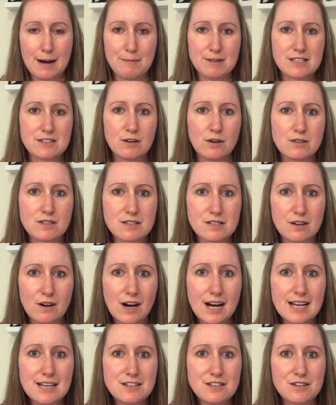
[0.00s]
It's not
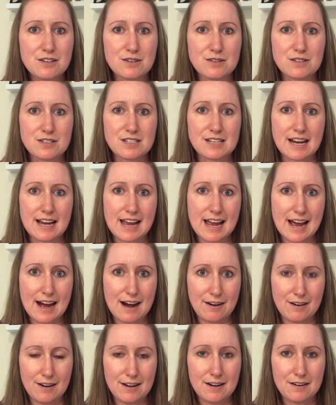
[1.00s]
designed to stay
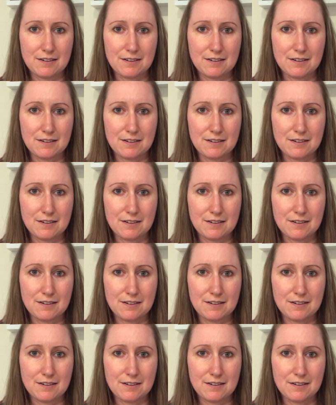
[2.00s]
out